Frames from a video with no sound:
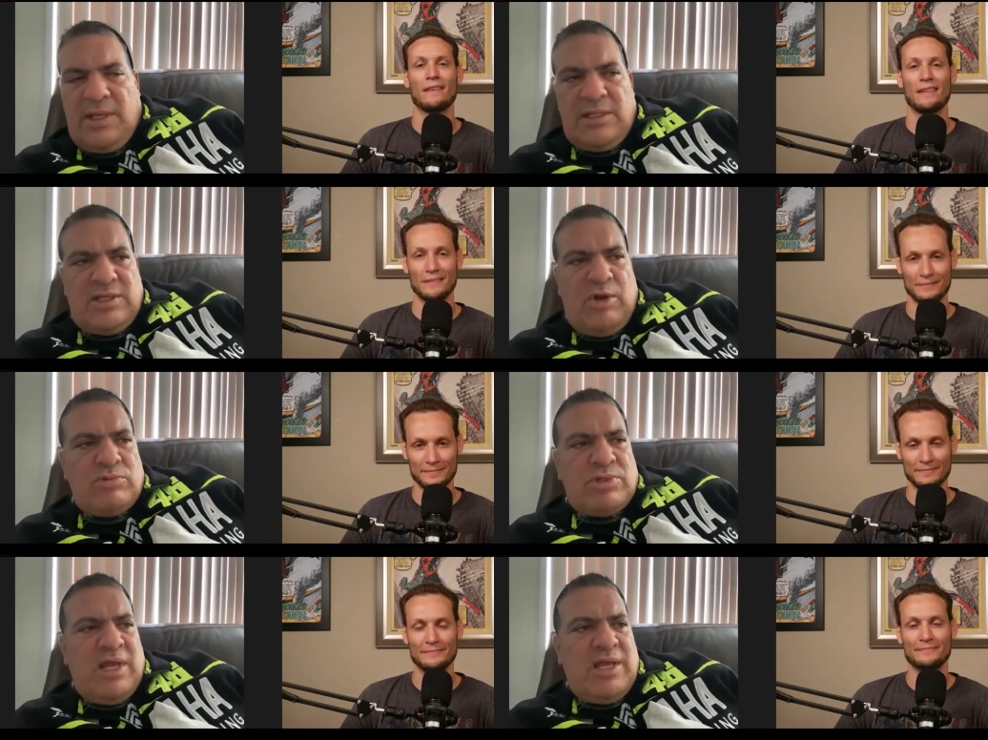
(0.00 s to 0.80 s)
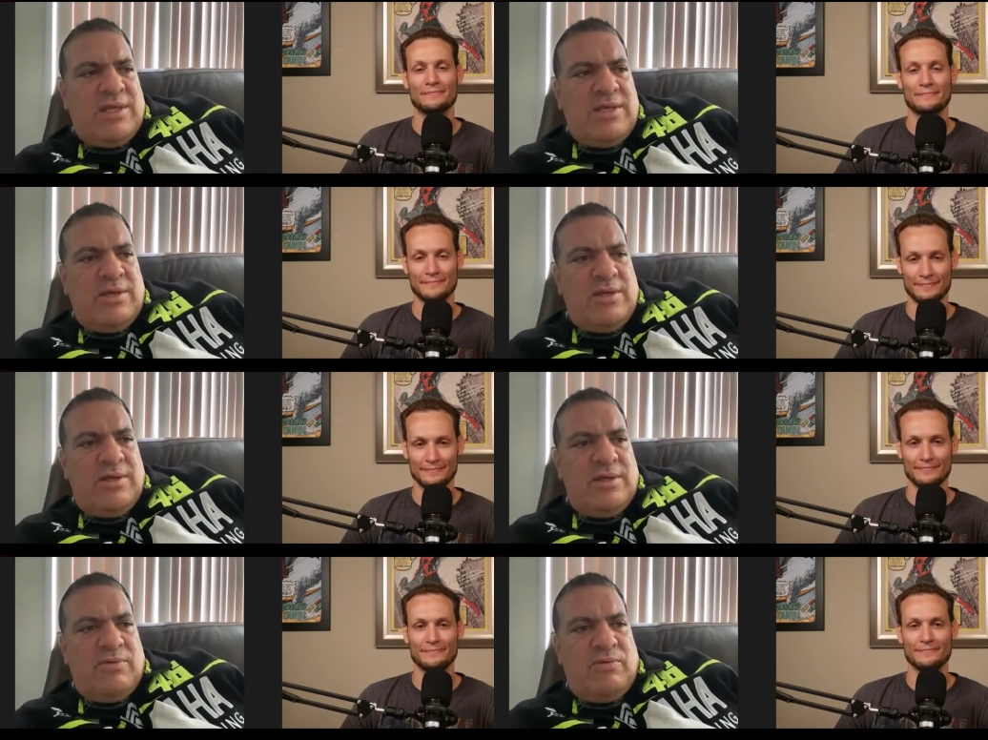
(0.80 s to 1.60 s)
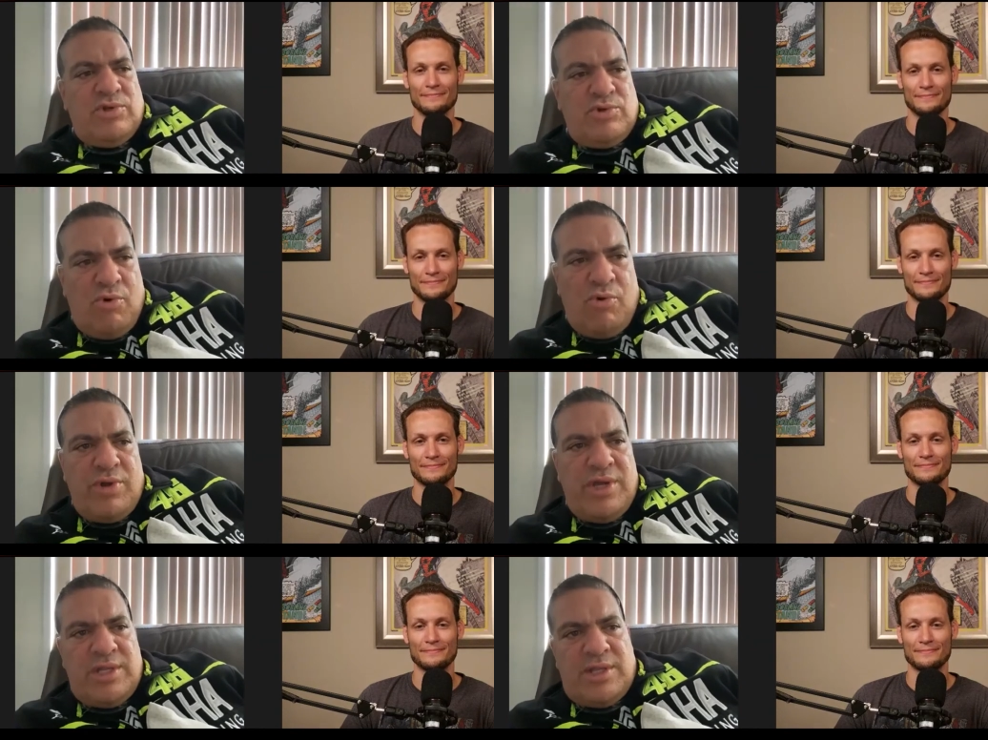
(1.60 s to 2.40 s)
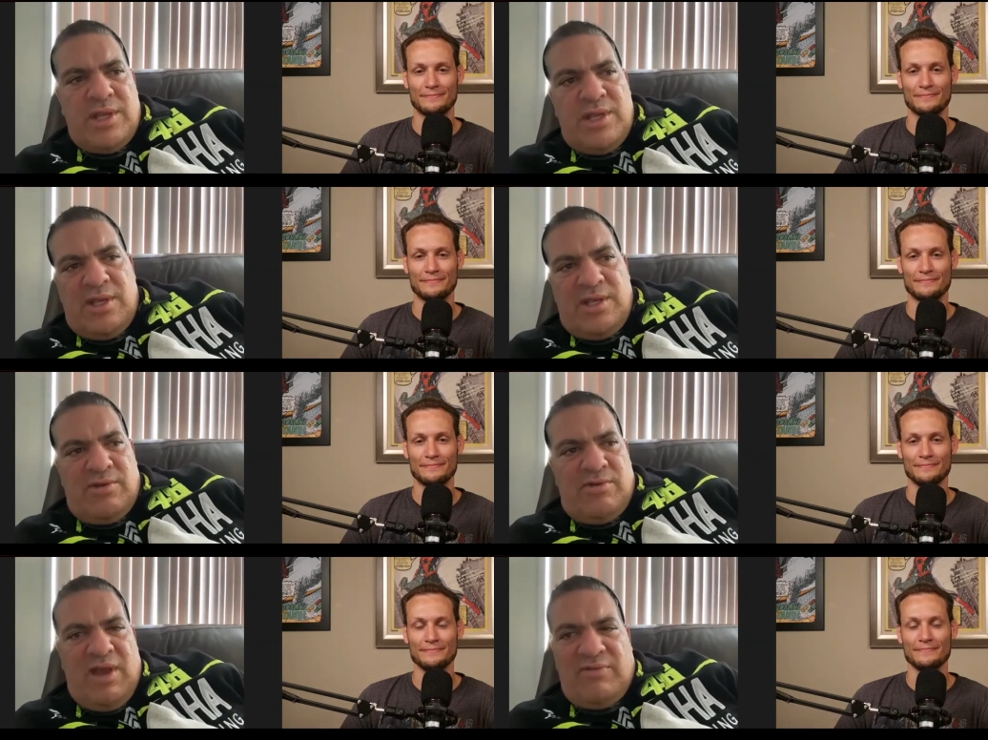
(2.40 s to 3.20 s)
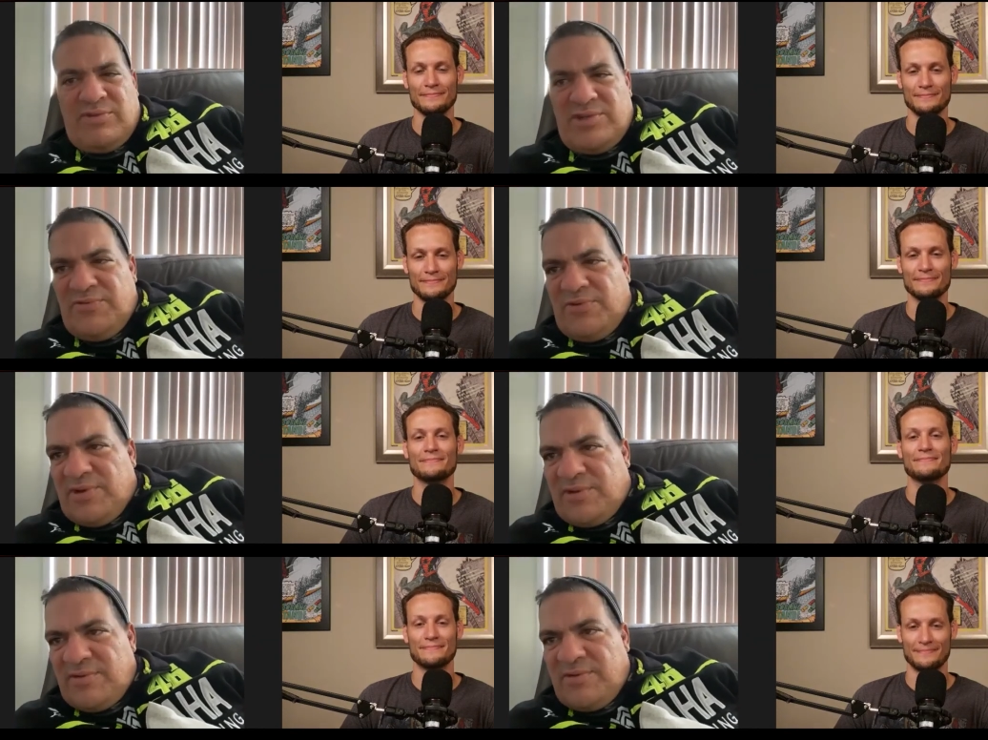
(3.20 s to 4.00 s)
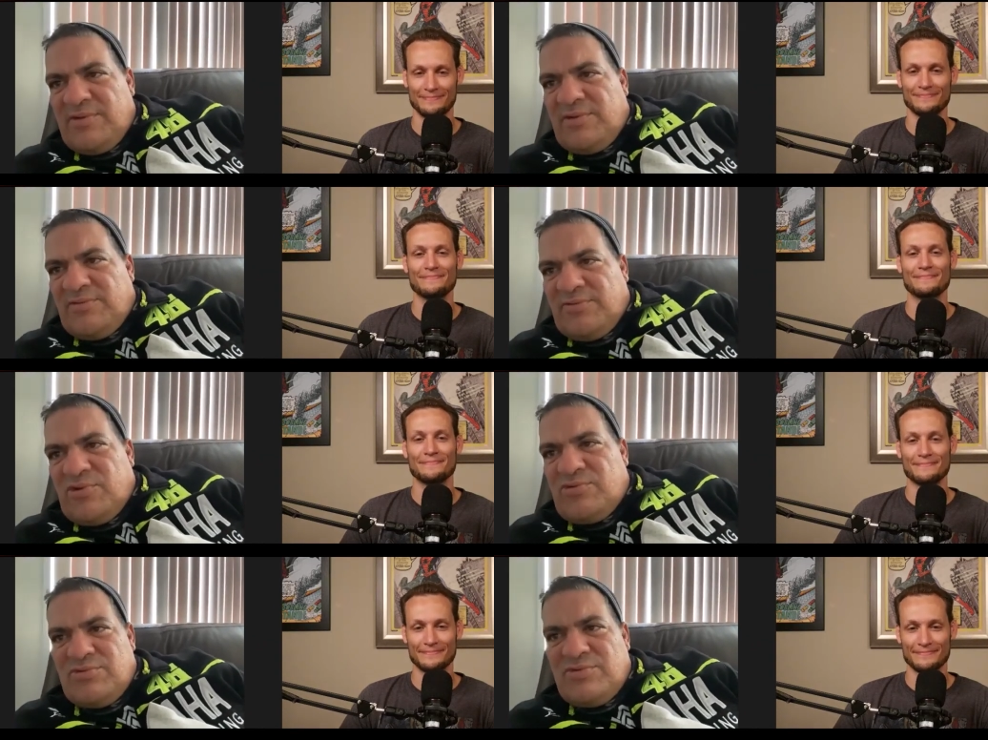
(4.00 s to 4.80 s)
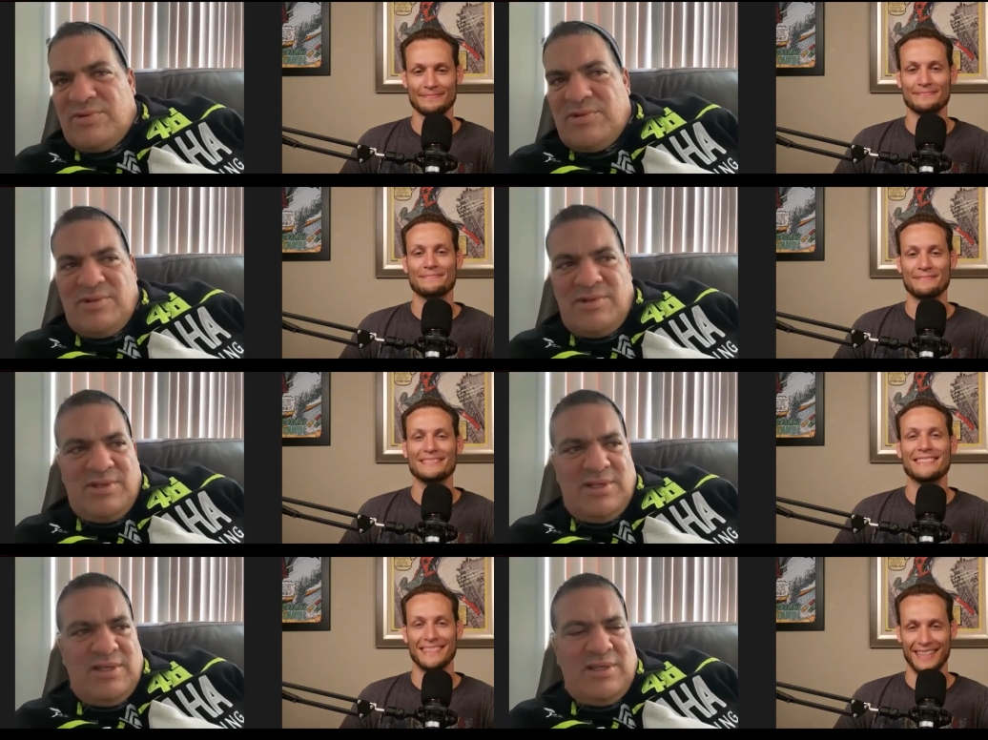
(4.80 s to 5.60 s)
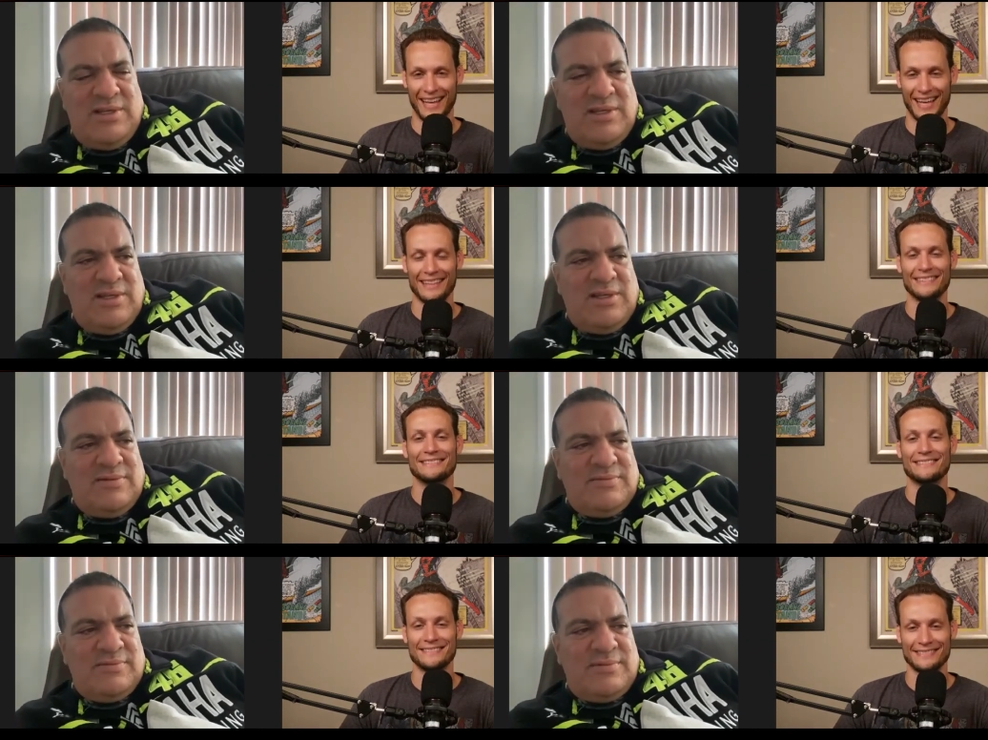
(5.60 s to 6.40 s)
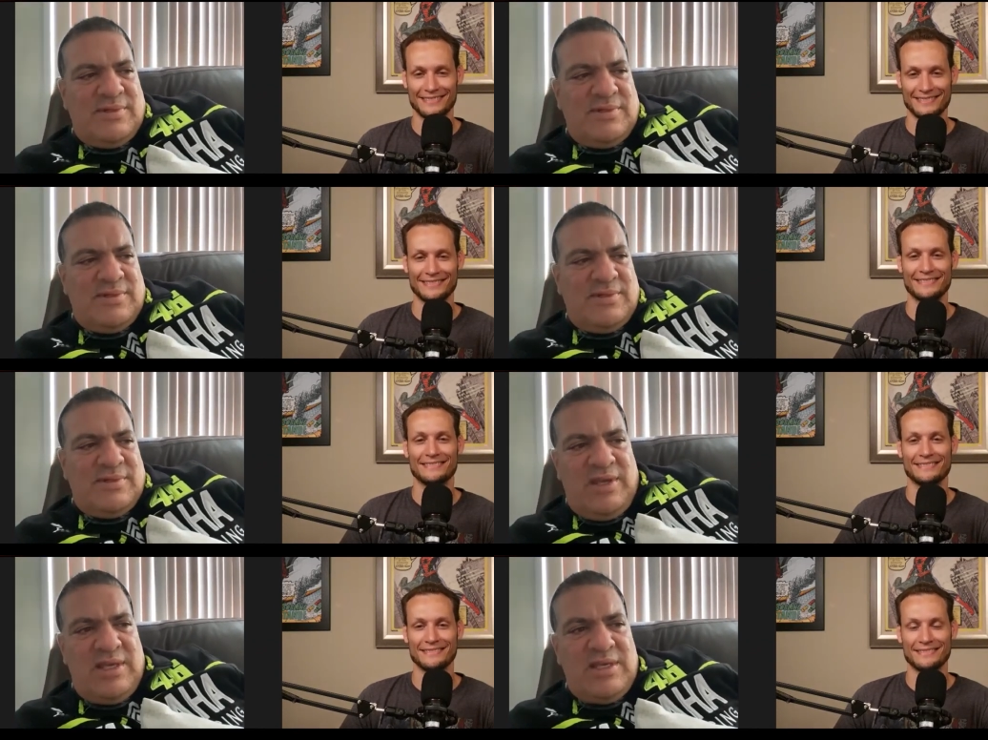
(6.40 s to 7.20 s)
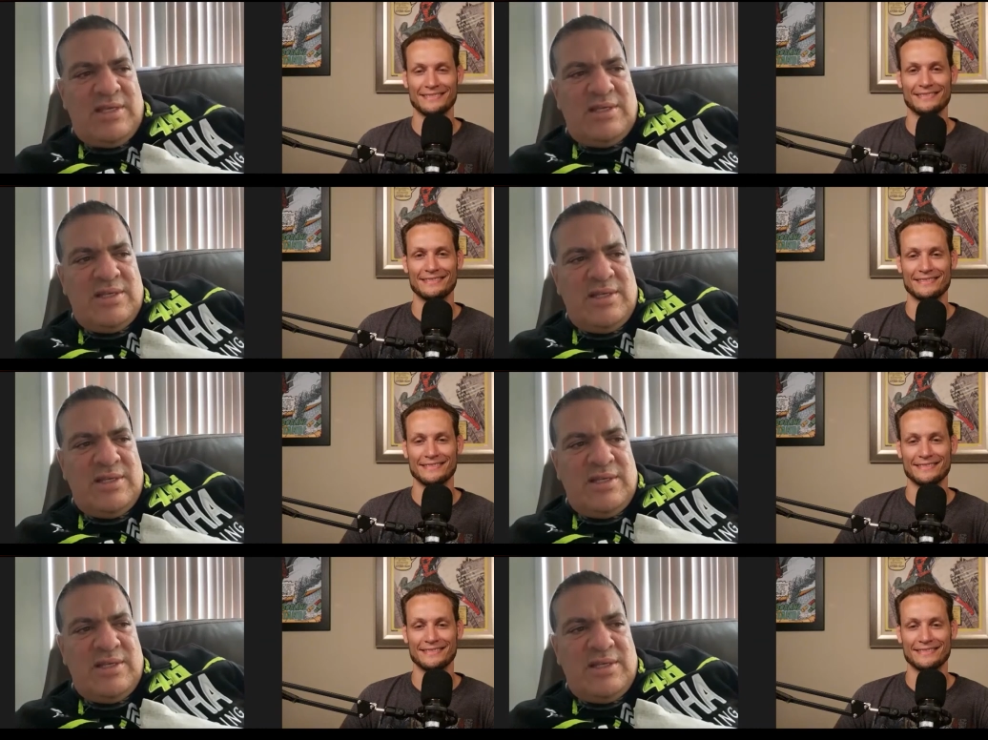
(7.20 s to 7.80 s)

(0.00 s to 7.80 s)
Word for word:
Speaker 1: It's almost like uh, when you go eat, you have different food. Uh, and I think uh,